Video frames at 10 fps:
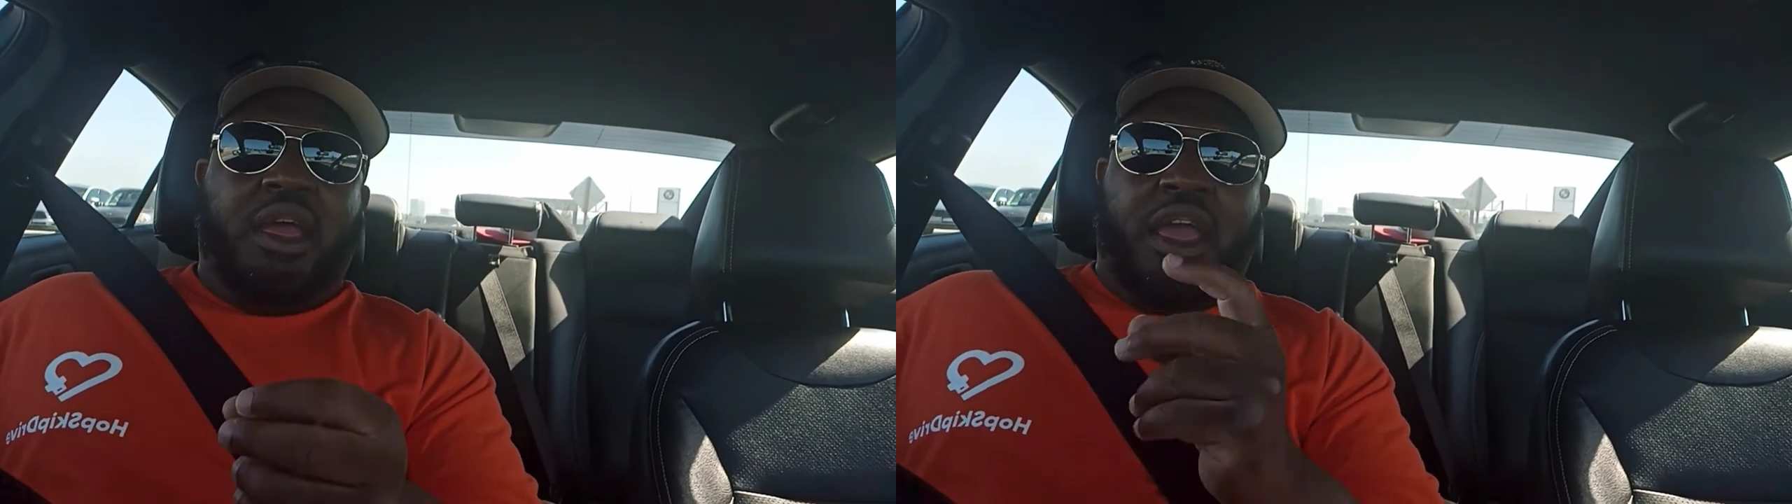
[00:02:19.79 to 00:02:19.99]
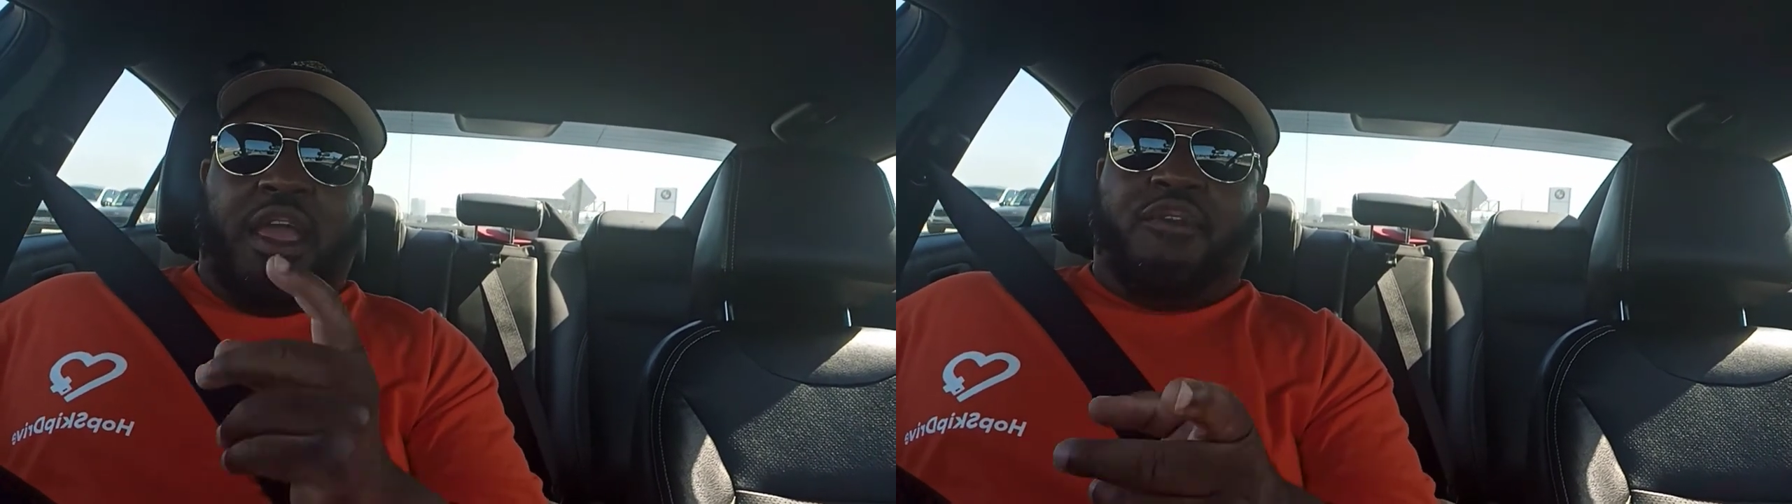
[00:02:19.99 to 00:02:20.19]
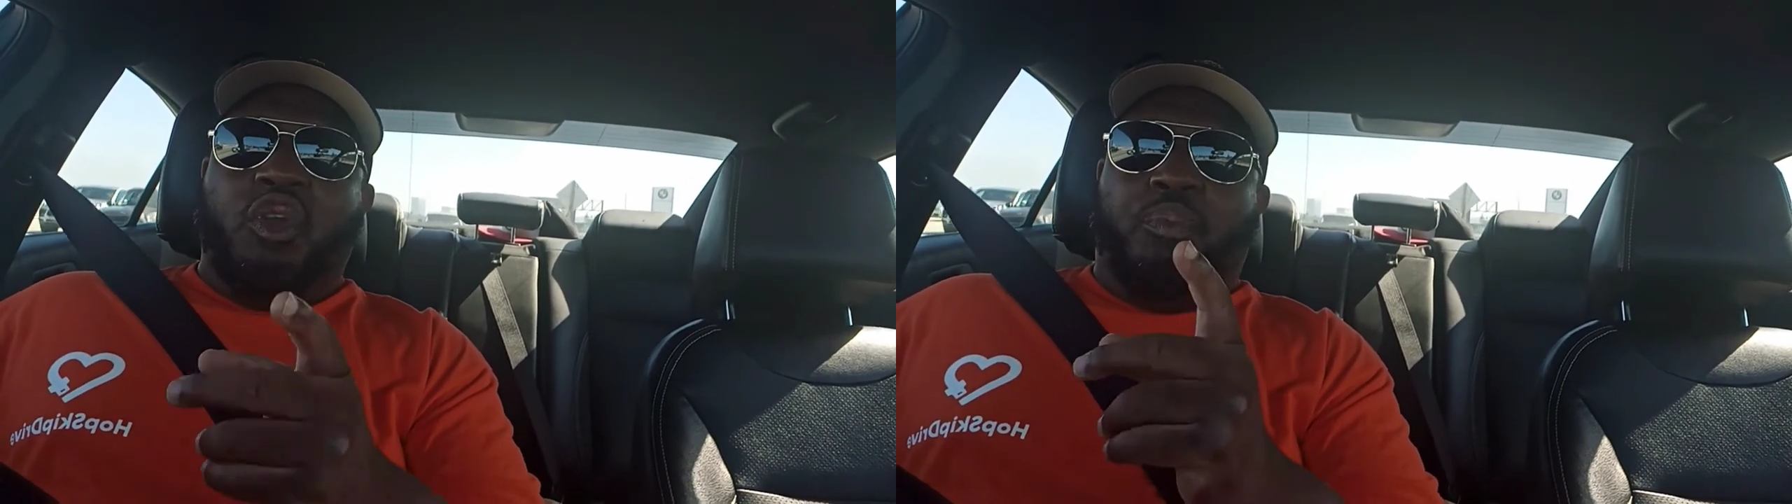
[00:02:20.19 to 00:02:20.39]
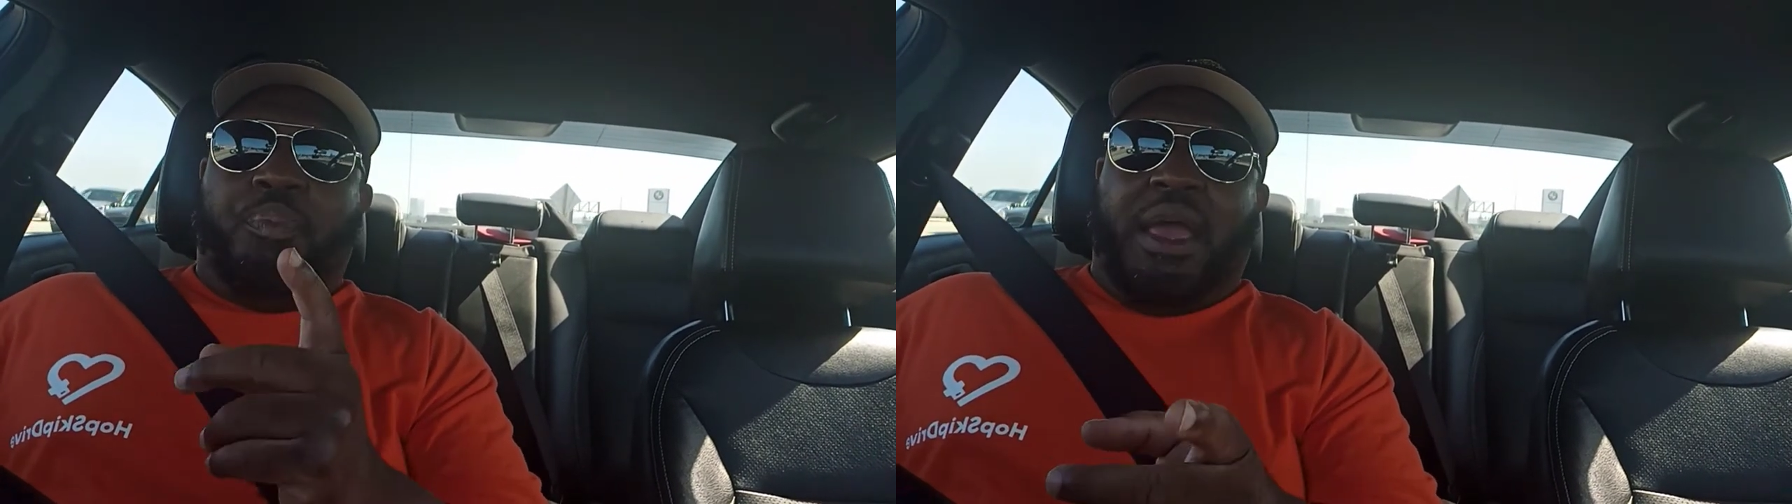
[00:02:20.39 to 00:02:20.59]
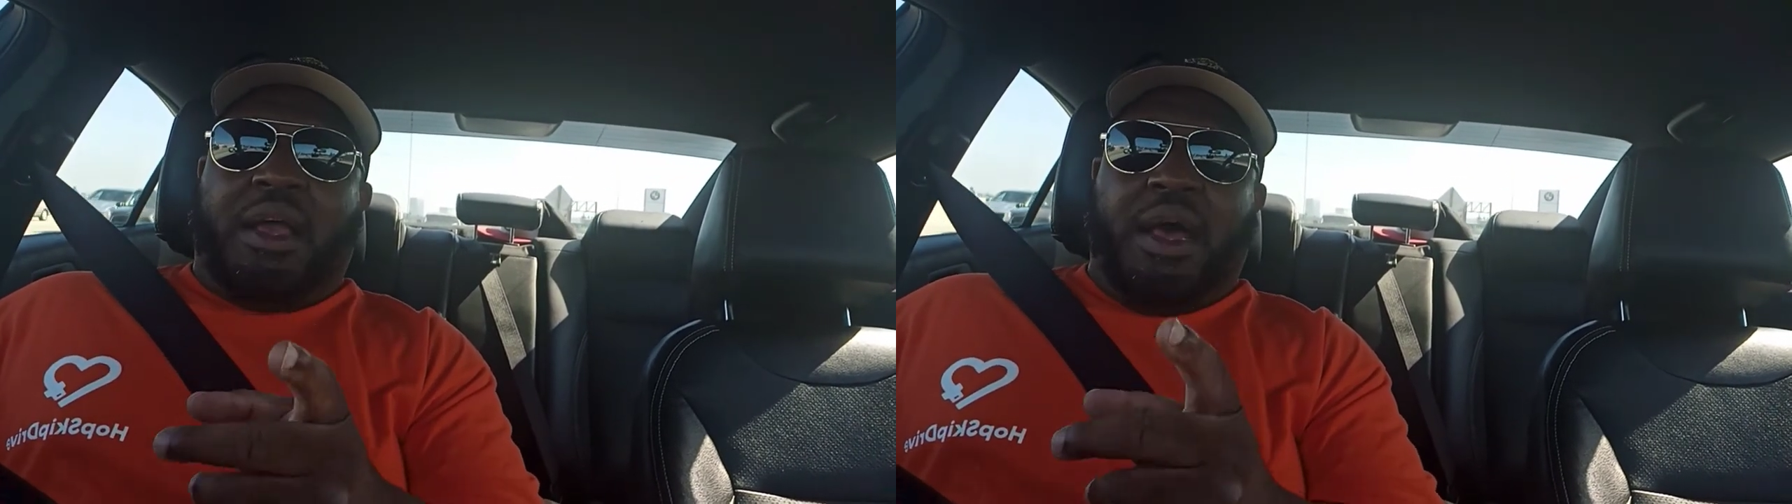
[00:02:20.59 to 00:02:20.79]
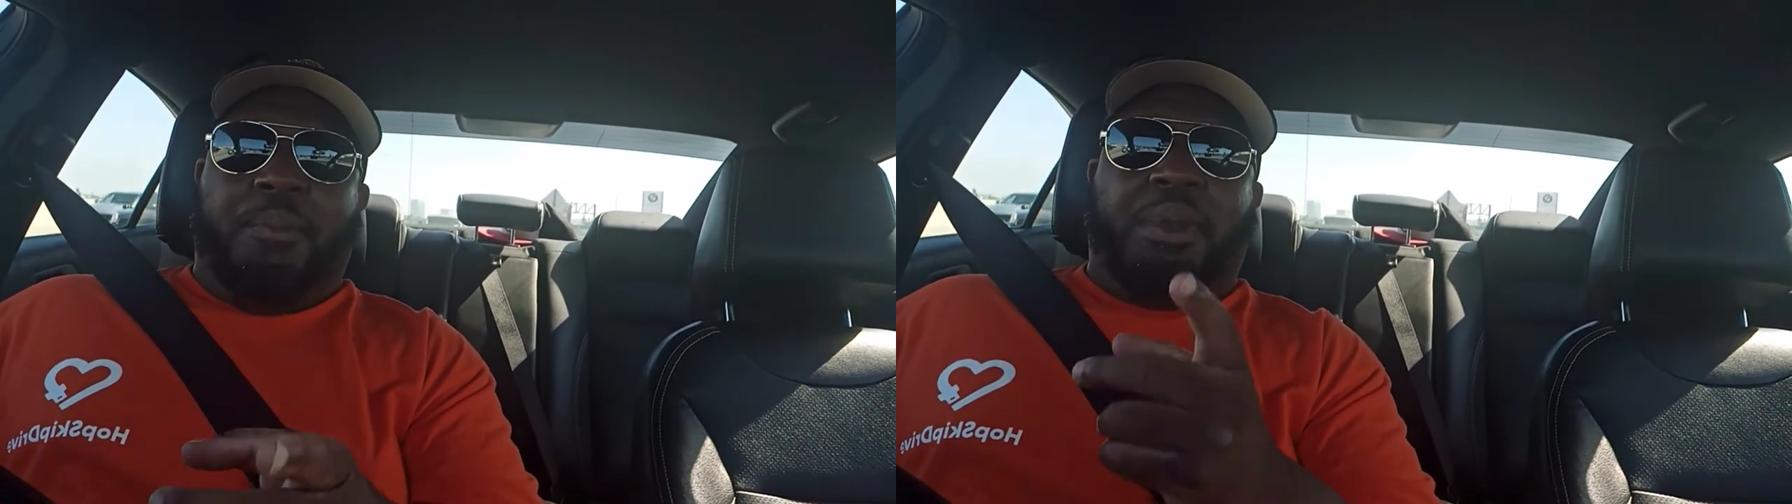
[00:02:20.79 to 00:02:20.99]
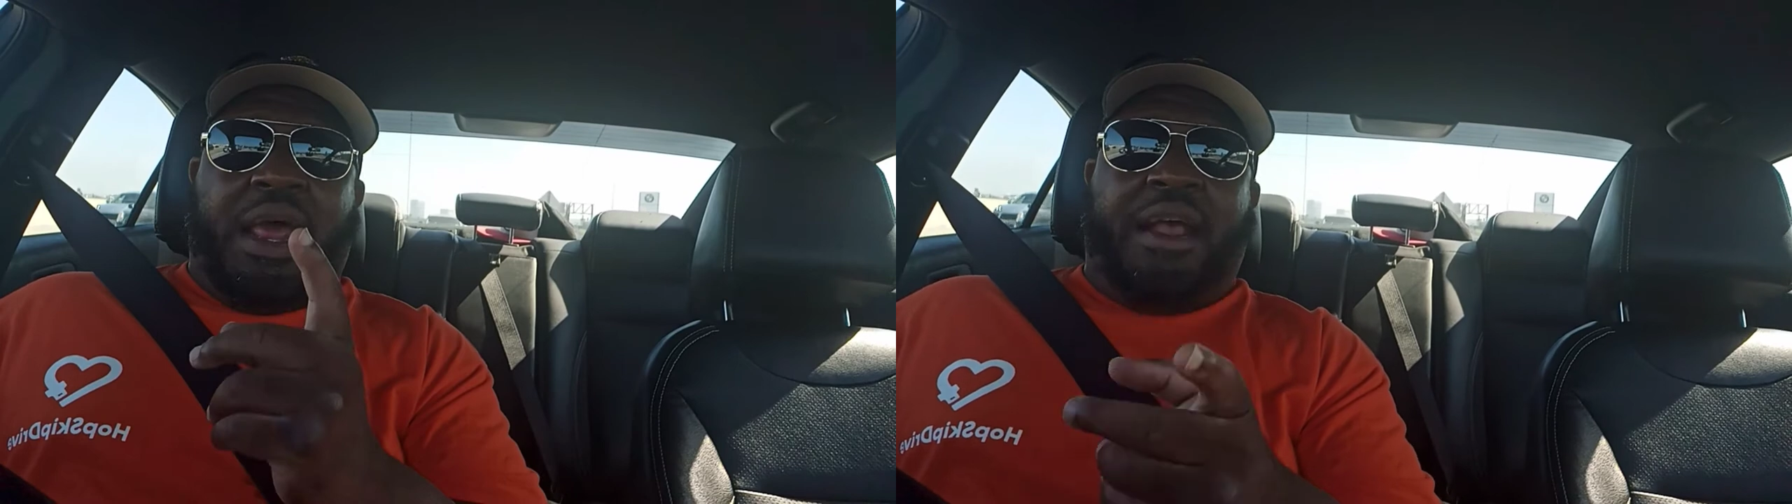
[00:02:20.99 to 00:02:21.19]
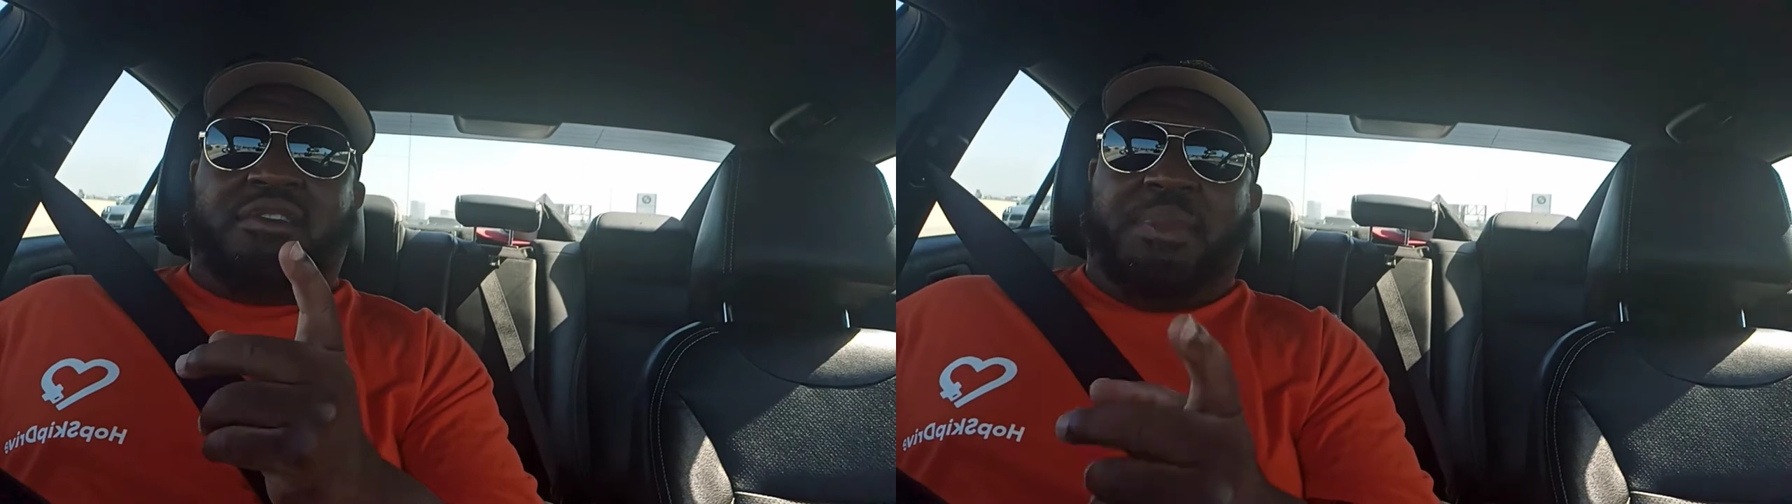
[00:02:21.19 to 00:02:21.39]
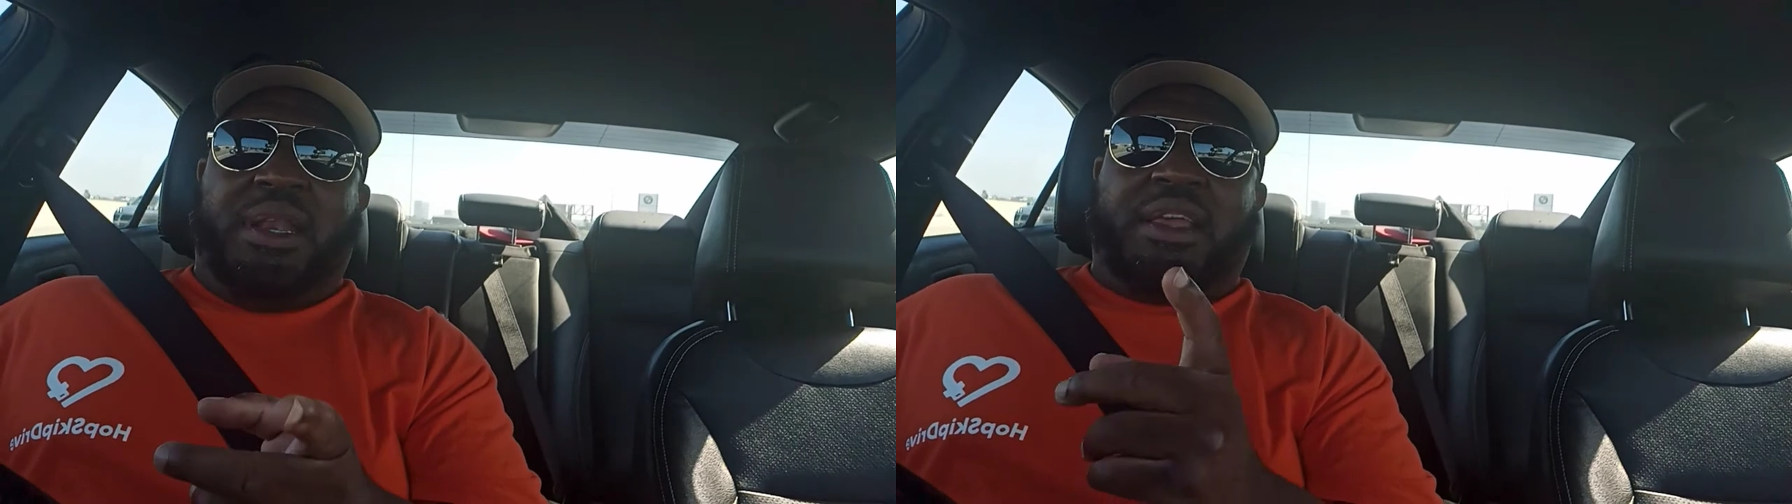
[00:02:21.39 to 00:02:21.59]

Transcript: If you pick up last minute